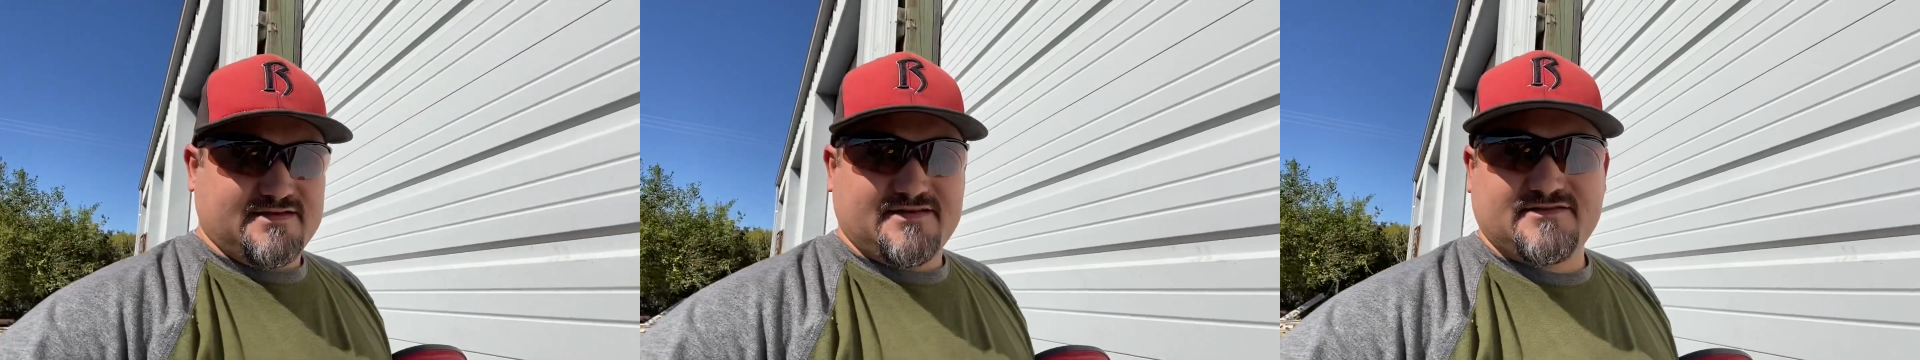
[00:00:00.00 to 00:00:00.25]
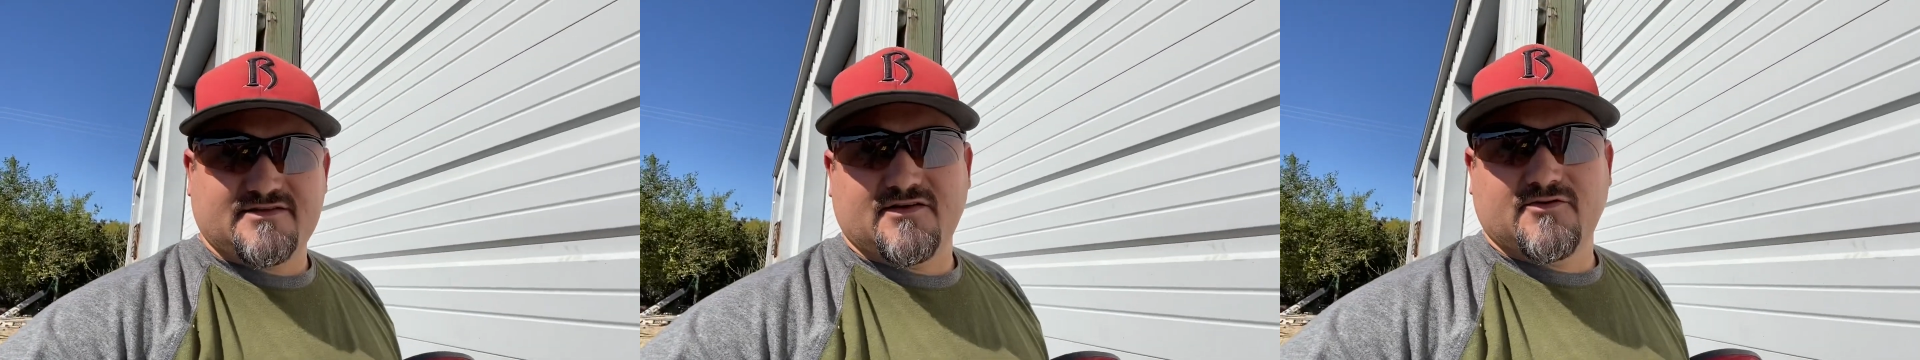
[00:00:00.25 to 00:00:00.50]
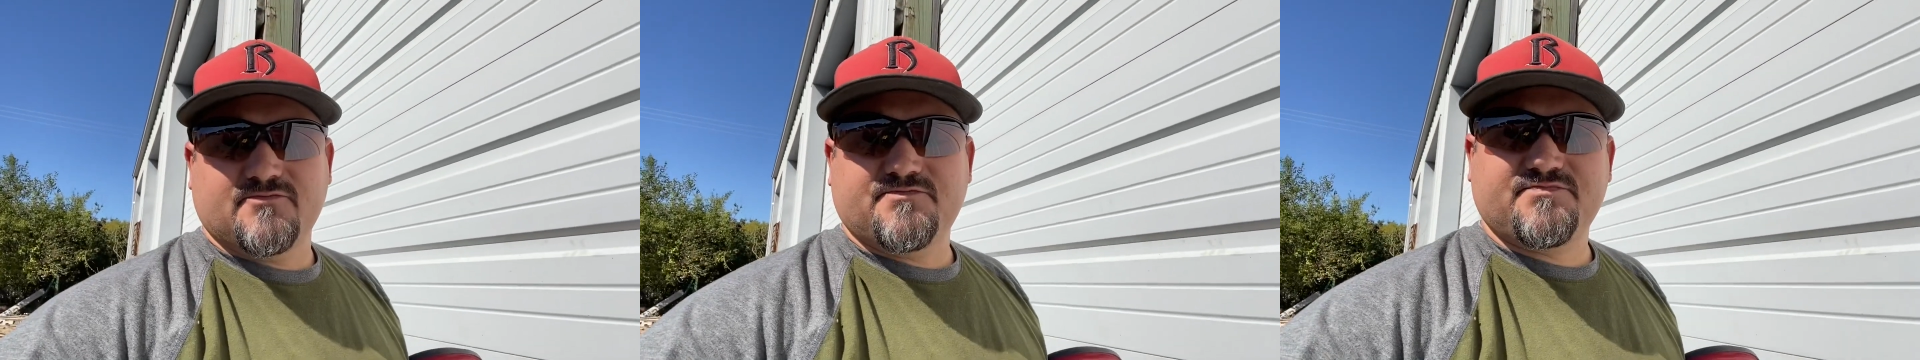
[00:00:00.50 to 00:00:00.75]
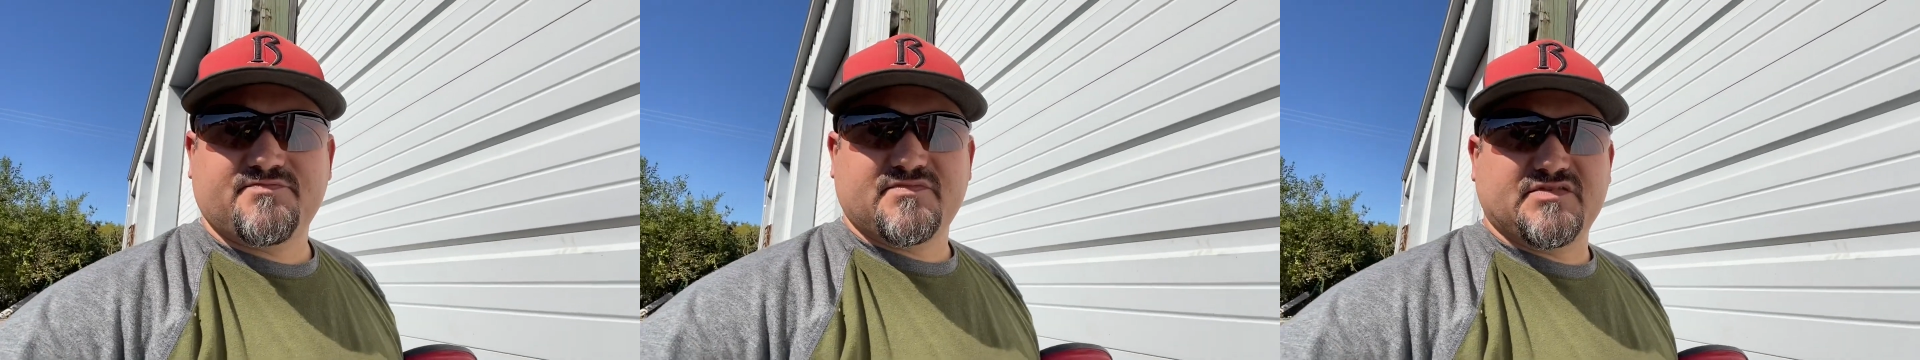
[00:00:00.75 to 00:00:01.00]
So
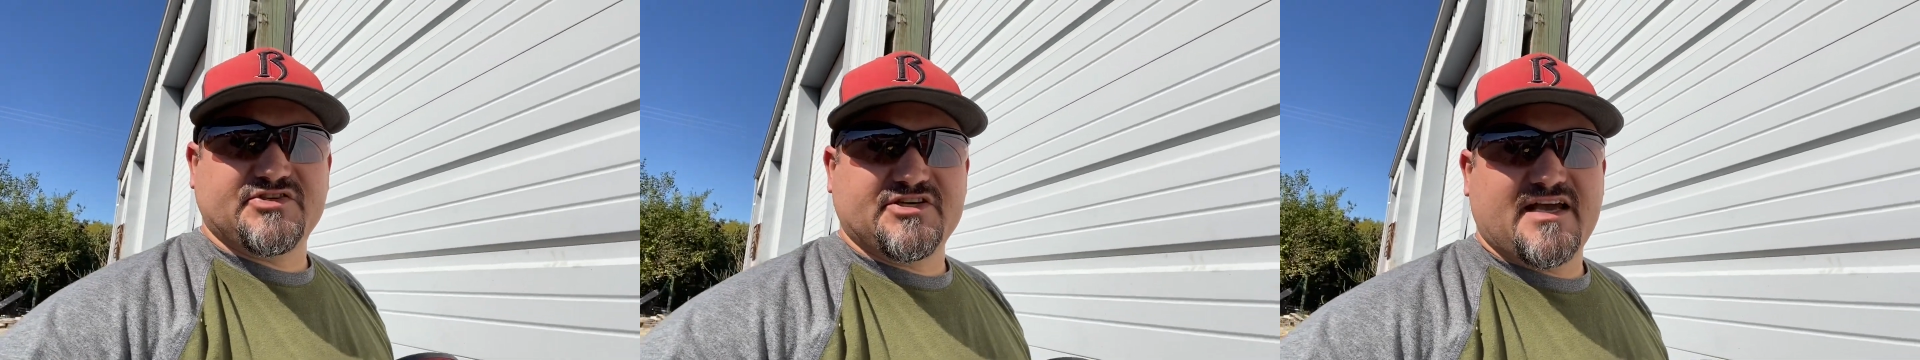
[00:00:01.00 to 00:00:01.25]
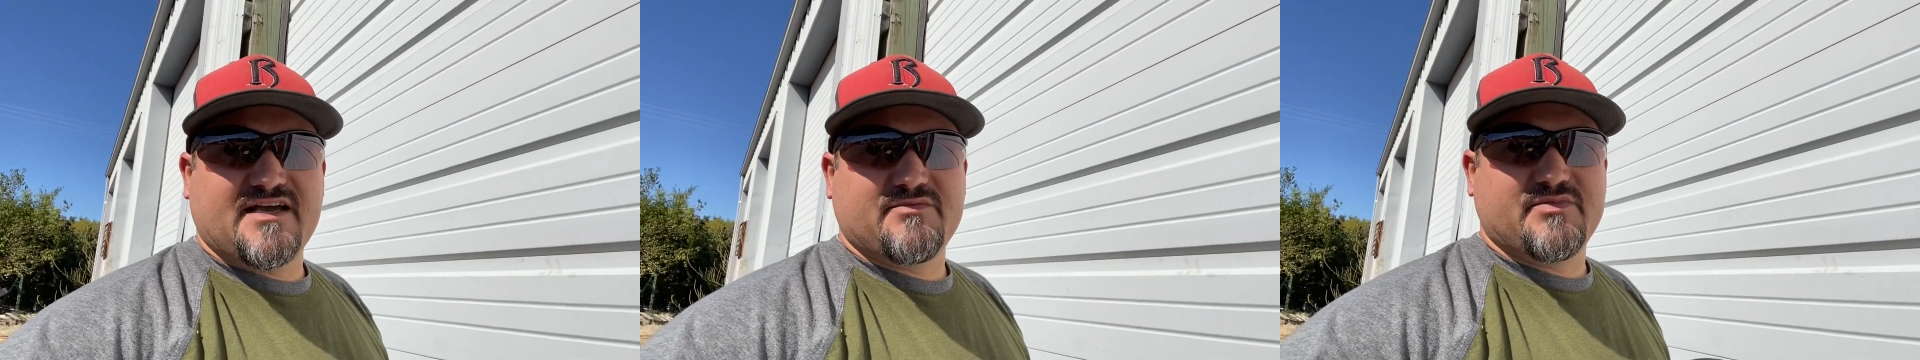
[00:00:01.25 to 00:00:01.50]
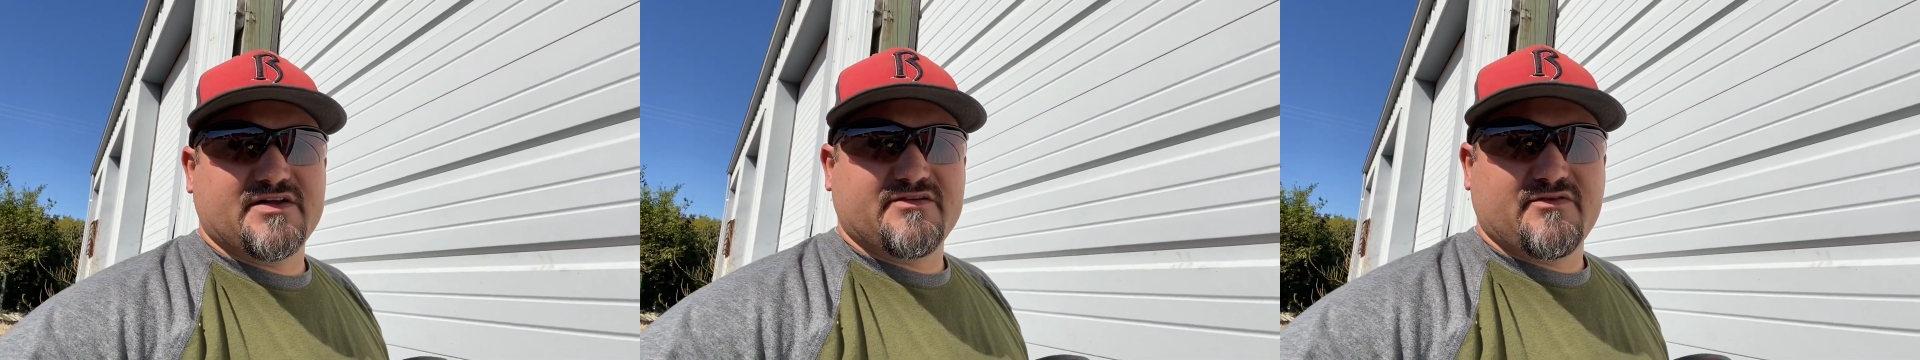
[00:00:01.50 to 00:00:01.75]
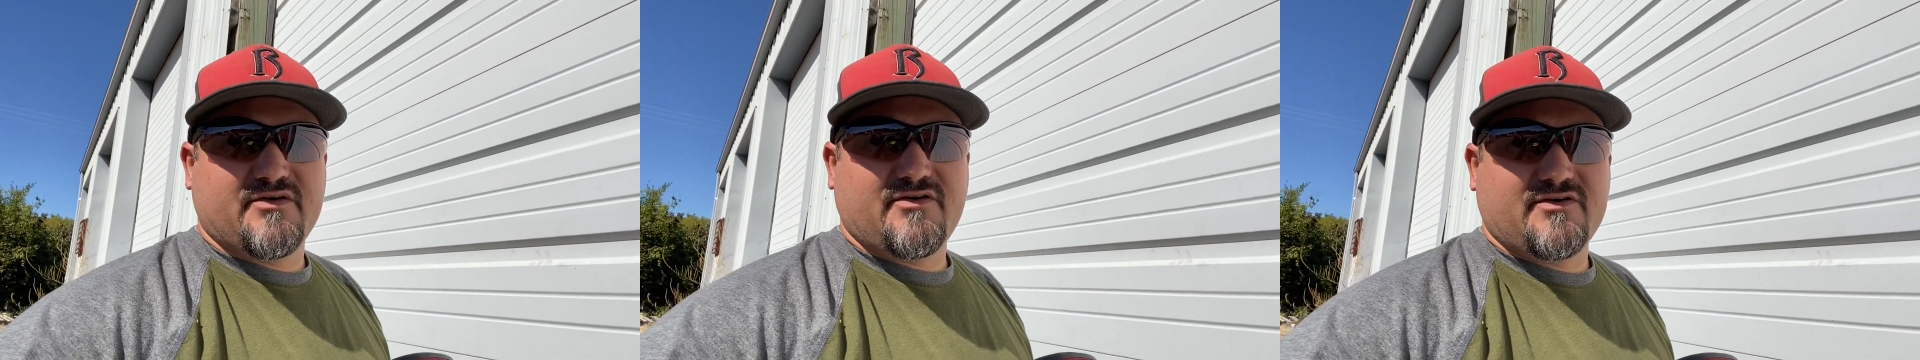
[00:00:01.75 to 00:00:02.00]
she had a bit
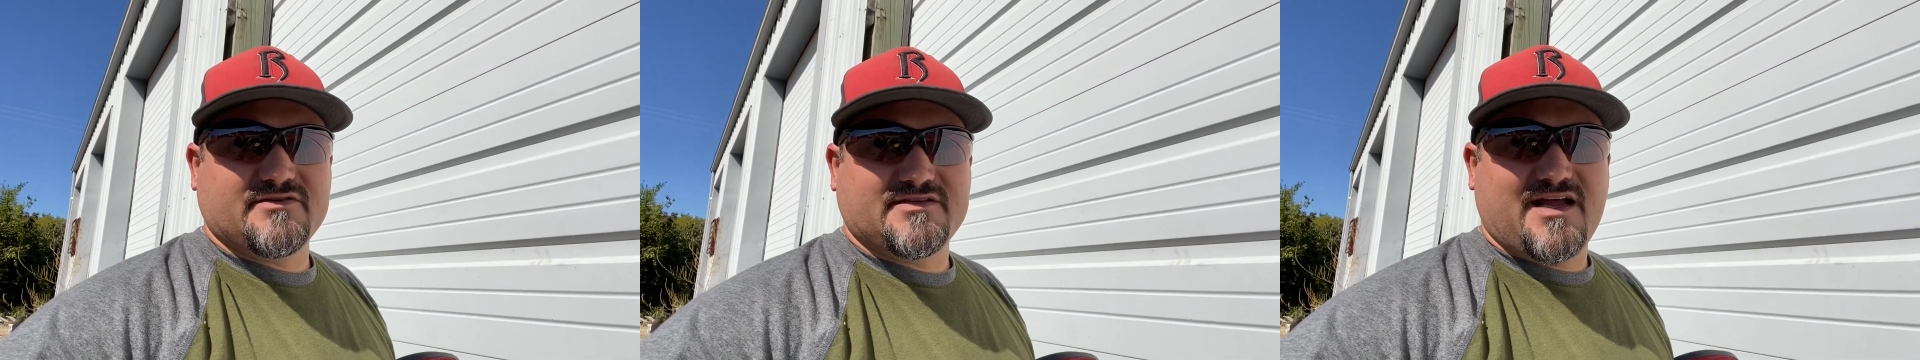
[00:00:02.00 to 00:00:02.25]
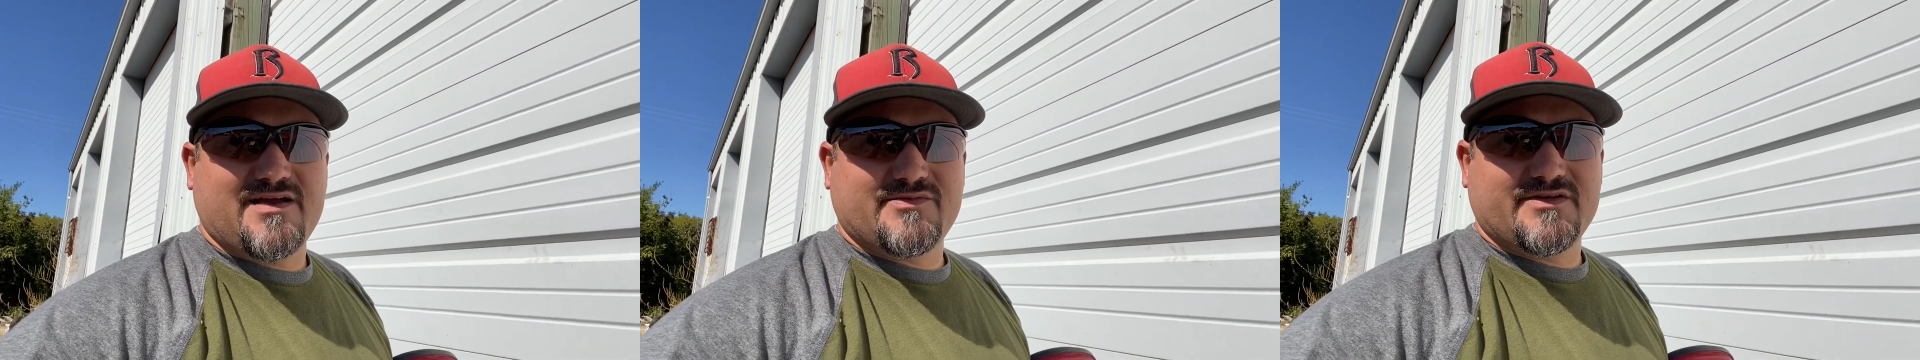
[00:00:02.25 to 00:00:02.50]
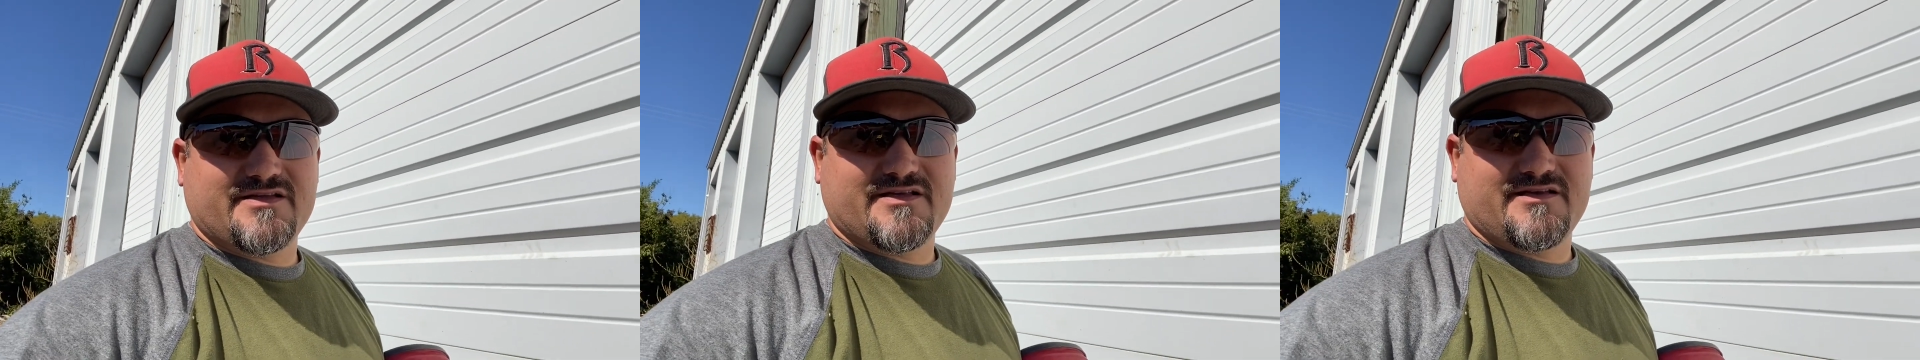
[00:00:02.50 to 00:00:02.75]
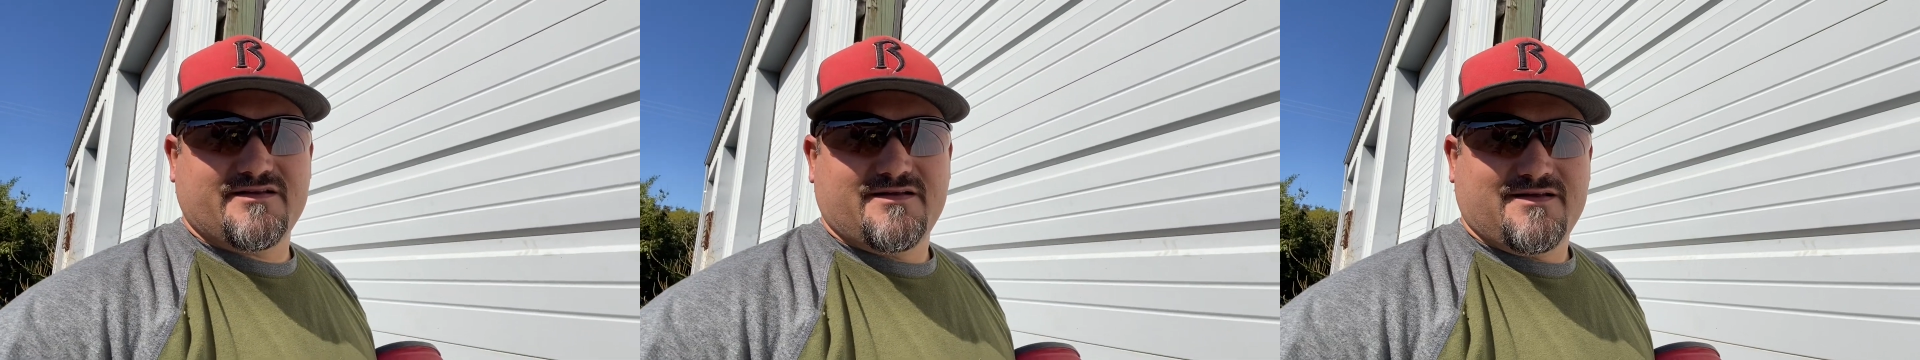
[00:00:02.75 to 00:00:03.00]
of a hard time with it.